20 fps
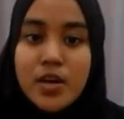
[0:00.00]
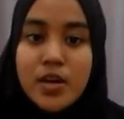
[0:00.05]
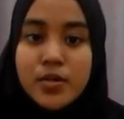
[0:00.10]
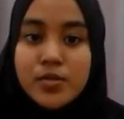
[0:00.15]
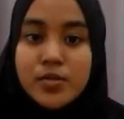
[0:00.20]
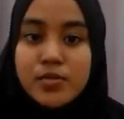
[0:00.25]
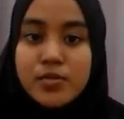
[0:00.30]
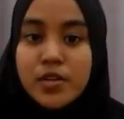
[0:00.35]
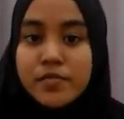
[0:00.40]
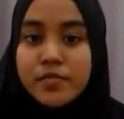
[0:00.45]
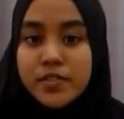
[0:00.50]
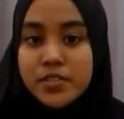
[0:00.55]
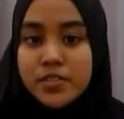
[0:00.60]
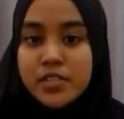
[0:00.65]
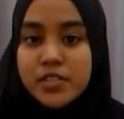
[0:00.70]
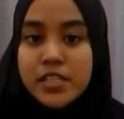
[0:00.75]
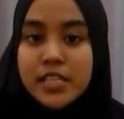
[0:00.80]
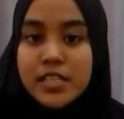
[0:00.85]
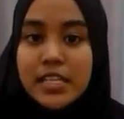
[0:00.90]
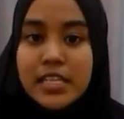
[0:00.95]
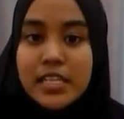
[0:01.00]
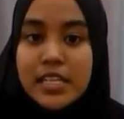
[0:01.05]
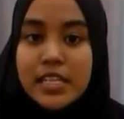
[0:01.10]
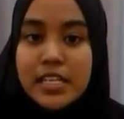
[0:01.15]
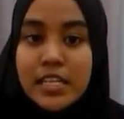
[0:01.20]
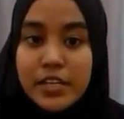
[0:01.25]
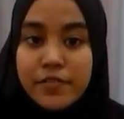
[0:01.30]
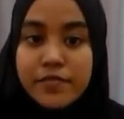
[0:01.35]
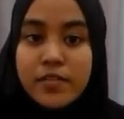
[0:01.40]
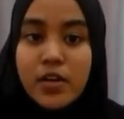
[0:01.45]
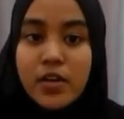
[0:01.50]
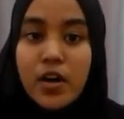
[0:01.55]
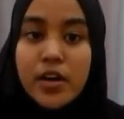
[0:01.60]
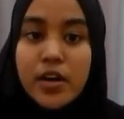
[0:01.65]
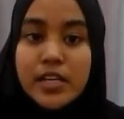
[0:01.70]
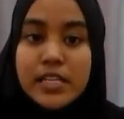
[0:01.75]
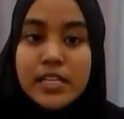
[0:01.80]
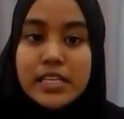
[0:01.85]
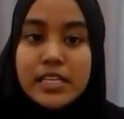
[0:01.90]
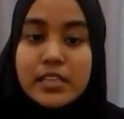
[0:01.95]
who unfortunately lived
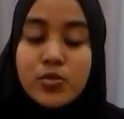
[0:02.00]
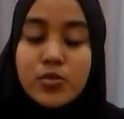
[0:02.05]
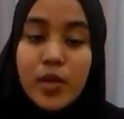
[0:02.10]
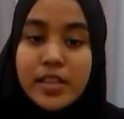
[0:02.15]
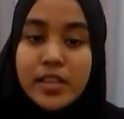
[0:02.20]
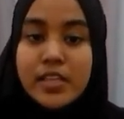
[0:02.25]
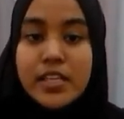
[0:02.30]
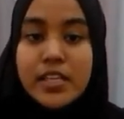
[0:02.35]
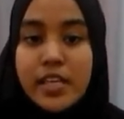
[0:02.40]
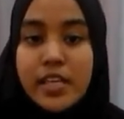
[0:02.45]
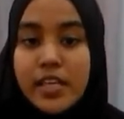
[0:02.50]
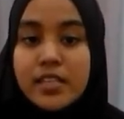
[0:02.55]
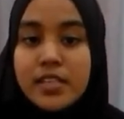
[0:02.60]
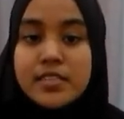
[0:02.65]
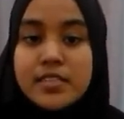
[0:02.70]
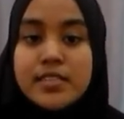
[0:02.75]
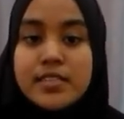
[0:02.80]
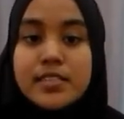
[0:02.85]
only 20 days.